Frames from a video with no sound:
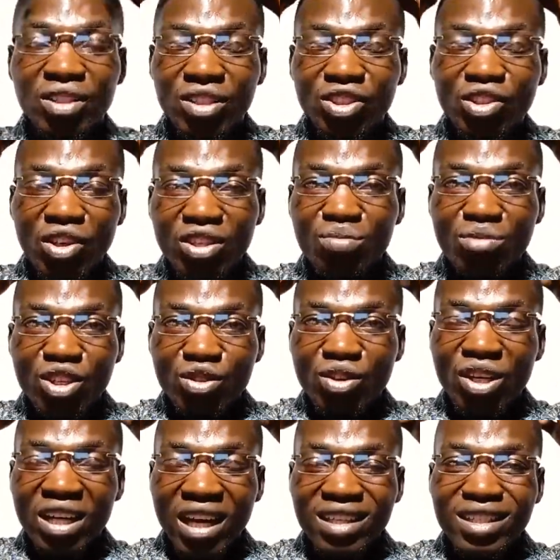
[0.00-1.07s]
Just make sure
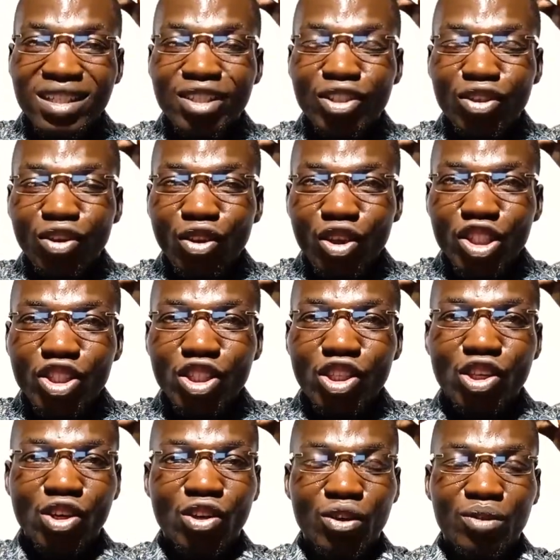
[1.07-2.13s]
that it touch
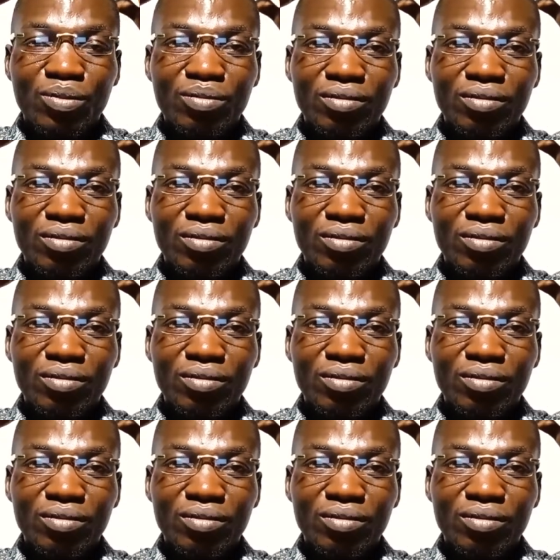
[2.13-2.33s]
your